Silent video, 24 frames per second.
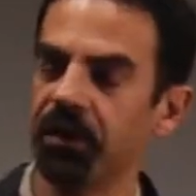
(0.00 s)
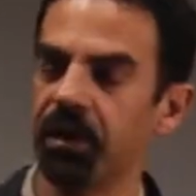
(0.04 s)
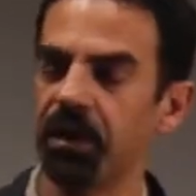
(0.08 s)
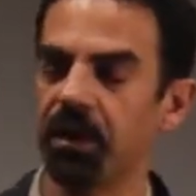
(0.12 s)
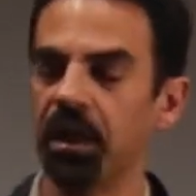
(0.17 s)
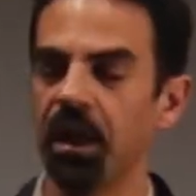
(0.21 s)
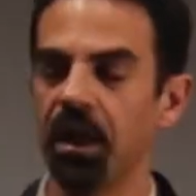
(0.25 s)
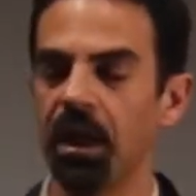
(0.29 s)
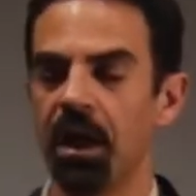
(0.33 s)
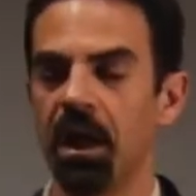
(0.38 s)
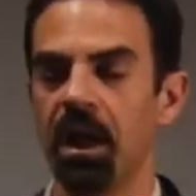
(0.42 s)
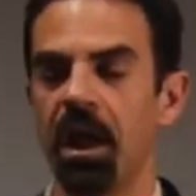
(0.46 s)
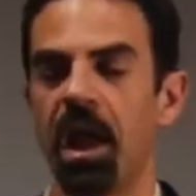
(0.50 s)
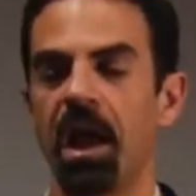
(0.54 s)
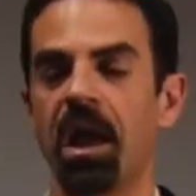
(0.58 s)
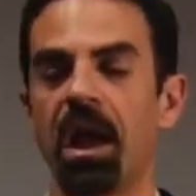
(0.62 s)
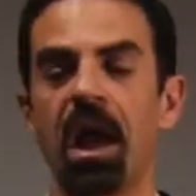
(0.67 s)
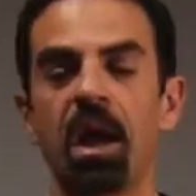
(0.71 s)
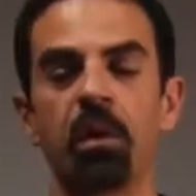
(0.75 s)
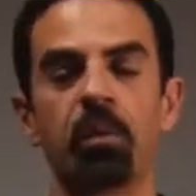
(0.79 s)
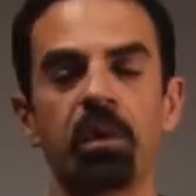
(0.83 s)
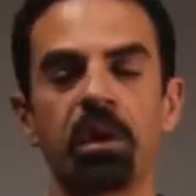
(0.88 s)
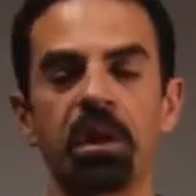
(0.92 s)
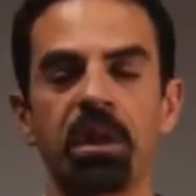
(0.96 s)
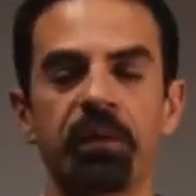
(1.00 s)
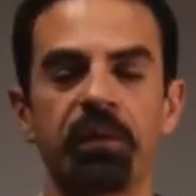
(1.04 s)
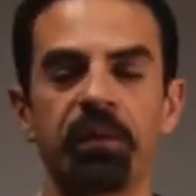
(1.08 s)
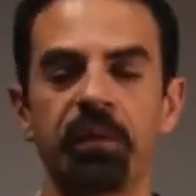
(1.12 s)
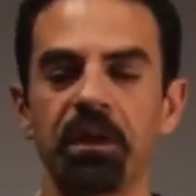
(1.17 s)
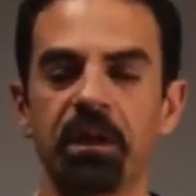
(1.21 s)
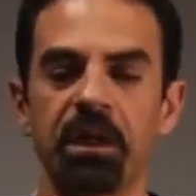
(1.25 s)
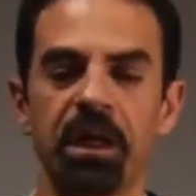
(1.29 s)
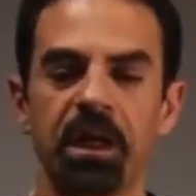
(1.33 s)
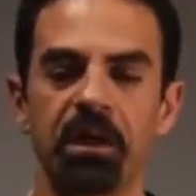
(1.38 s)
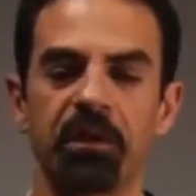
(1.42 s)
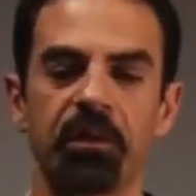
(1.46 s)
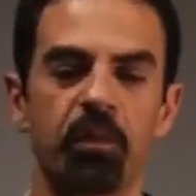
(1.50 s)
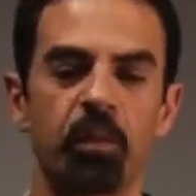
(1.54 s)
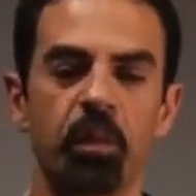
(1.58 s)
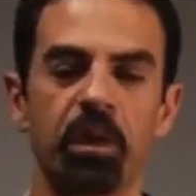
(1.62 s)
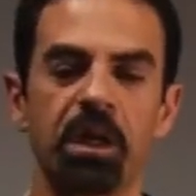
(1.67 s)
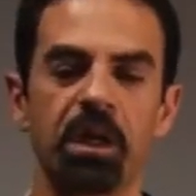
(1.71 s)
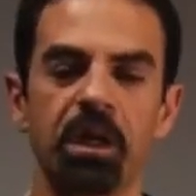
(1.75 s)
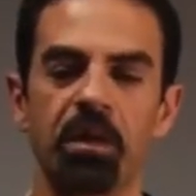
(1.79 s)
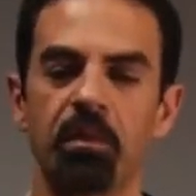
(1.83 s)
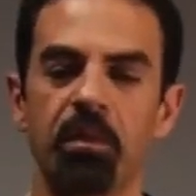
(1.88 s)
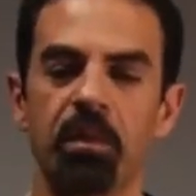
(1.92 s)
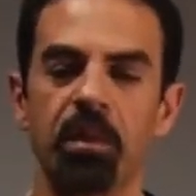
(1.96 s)
And I really feel like it's
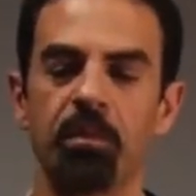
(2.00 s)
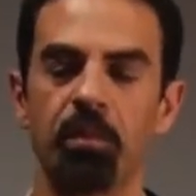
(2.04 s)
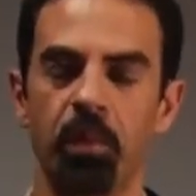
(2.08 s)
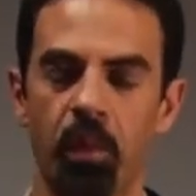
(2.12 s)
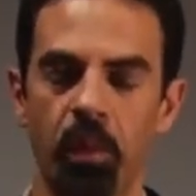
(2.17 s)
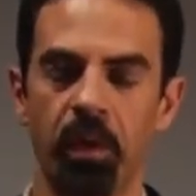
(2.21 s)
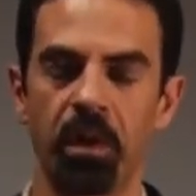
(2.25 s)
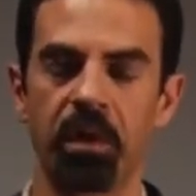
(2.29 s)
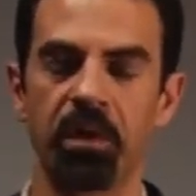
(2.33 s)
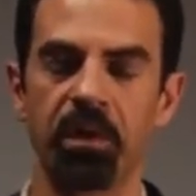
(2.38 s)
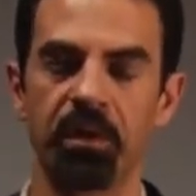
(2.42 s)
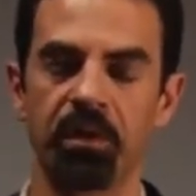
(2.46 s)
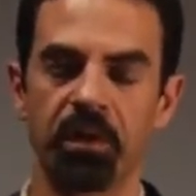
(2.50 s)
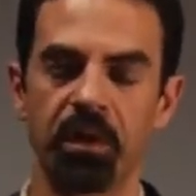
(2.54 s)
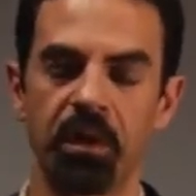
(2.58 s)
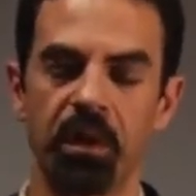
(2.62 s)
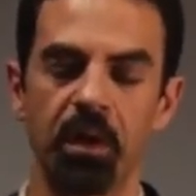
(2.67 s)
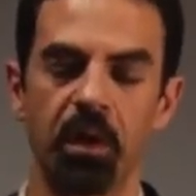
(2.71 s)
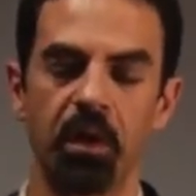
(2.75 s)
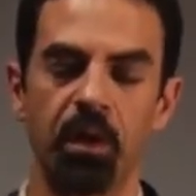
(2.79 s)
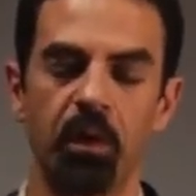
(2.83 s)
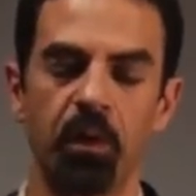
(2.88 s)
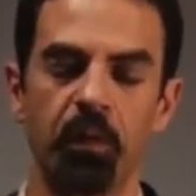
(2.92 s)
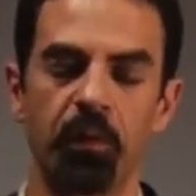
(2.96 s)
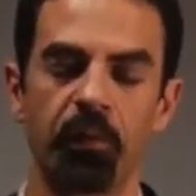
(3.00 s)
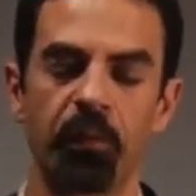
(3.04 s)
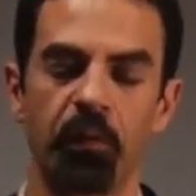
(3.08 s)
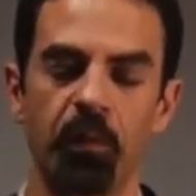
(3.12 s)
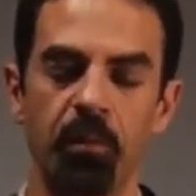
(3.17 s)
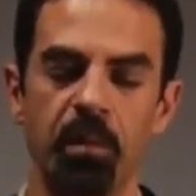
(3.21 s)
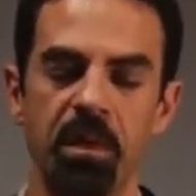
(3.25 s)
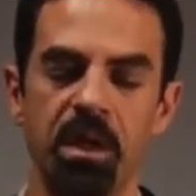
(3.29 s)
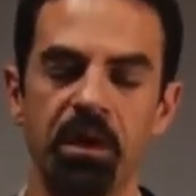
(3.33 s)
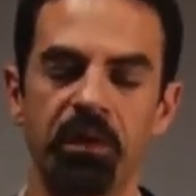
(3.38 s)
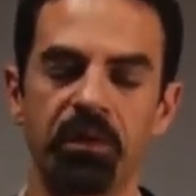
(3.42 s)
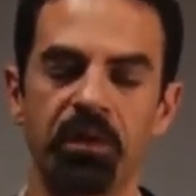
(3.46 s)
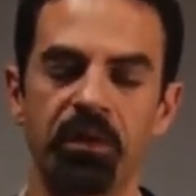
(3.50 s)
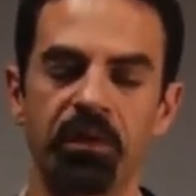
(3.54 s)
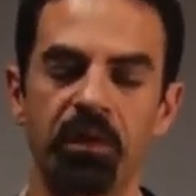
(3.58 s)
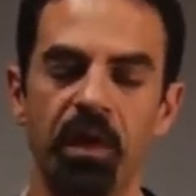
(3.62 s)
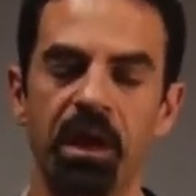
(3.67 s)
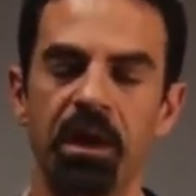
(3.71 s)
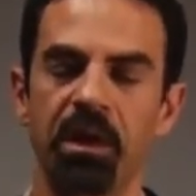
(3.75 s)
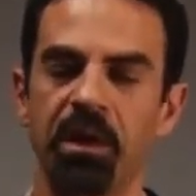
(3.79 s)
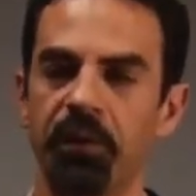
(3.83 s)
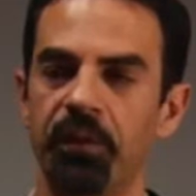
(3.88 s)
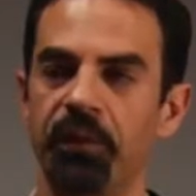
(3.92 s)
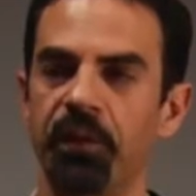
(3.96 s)
really important for me to try
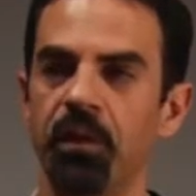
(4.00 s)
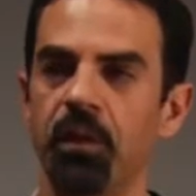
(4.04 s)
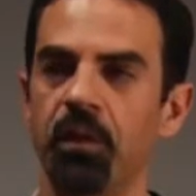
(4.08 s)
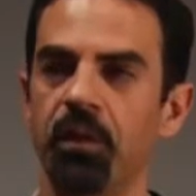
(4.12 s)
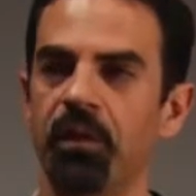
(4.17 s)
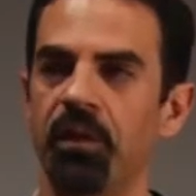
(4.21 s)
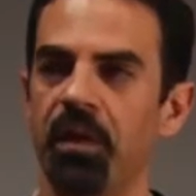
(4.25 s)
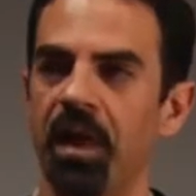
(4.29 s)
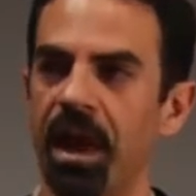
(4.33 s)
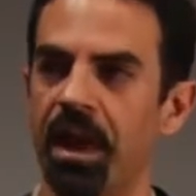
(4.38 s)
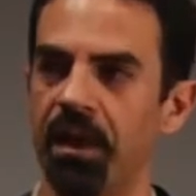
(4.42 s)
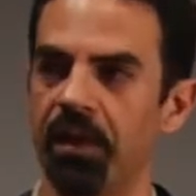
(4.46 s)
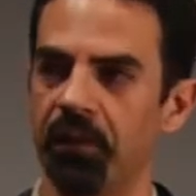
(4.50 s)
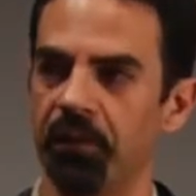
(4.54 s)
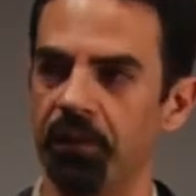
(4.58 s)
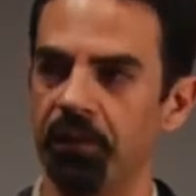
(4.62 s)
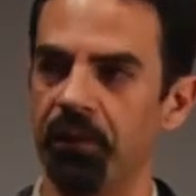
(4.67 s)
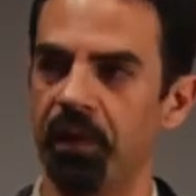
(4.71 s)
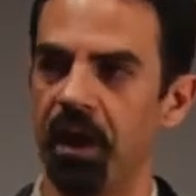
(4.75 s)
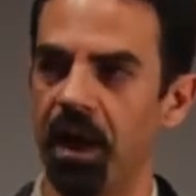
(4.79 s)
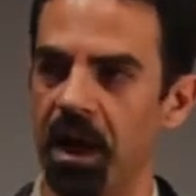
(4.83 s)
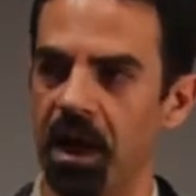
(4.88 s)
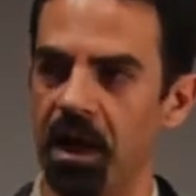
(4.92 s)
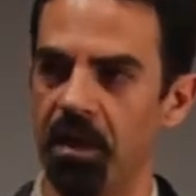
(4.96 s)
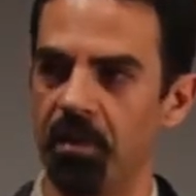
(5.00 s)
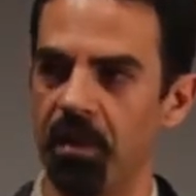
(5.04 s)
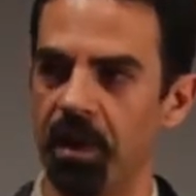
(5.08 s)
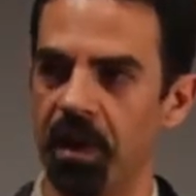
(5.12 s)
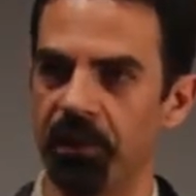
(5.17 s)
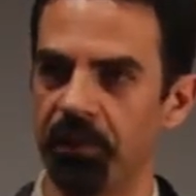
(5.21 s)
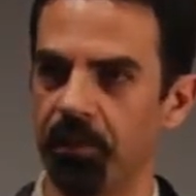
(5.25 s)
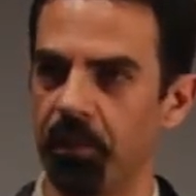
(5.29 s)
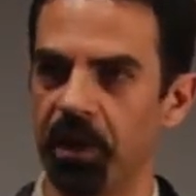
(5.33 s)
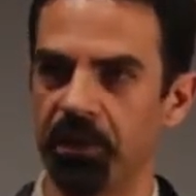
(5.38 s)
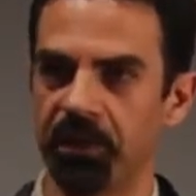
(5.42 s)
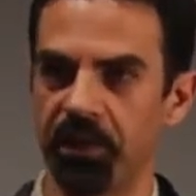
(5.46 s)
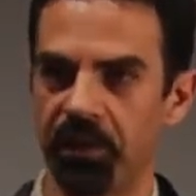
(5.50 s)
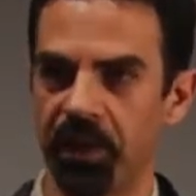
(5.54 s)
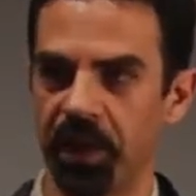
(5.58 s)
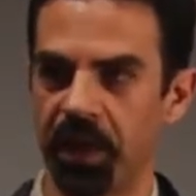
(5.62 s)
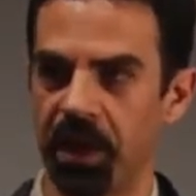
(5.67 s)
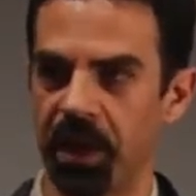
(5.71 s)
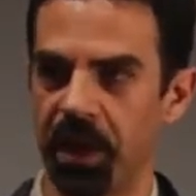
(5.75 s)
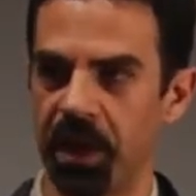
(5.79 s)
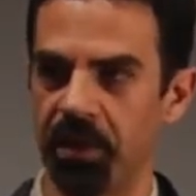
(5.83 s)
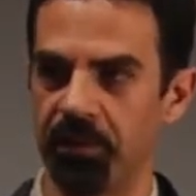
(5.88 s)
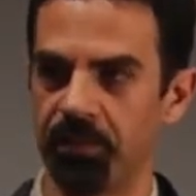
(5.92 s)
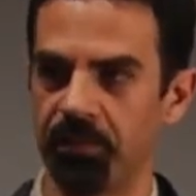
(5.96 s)
to diffuse that vibe as much as I
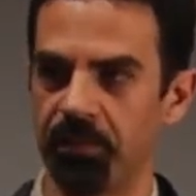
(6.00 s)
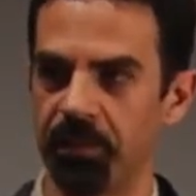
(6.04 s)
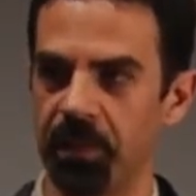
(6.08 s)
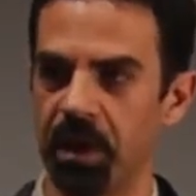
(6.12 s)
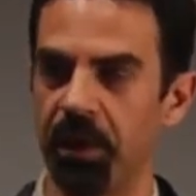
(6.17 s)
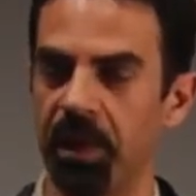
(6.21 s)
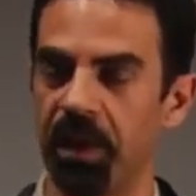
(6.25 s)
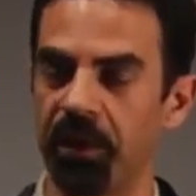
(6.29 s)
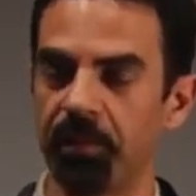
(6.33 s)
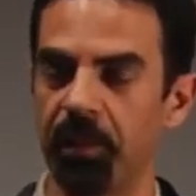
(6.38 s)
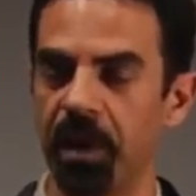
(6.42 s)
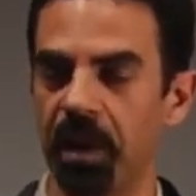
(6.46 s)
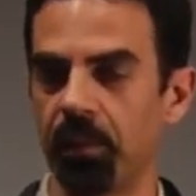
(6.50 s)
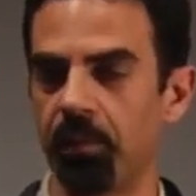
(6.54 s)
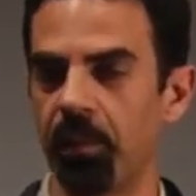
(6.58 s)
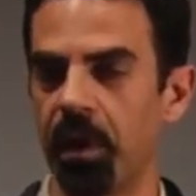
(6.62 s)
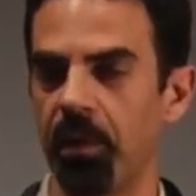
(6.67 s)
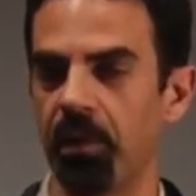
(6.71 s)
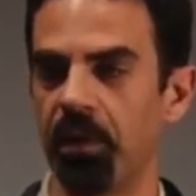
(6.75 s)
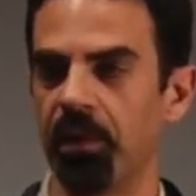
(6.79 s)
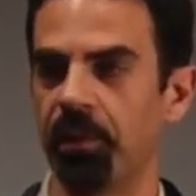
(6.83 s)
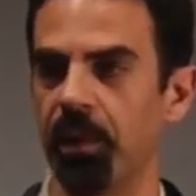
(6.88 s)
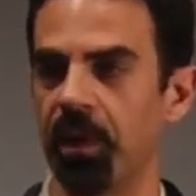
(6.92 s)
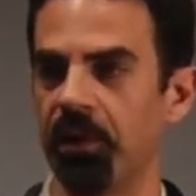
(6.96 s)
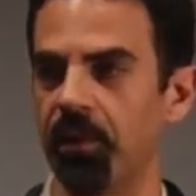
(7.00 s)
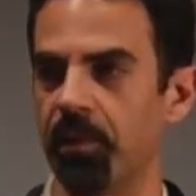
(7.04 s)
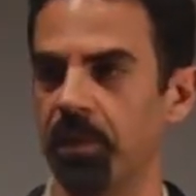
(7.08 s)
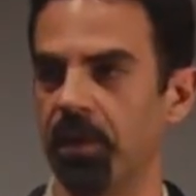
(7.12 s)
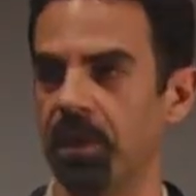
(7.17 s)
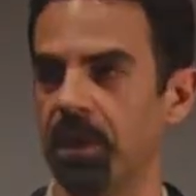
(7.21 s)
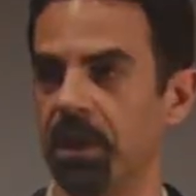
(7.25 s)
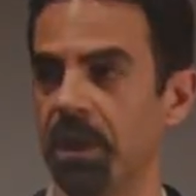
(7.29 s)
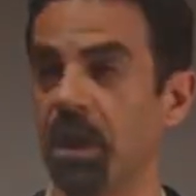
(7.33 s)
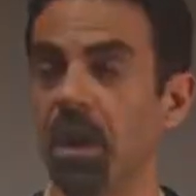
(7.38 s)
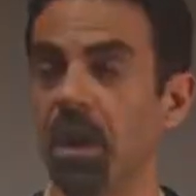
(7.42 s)
can. That's my responsibility.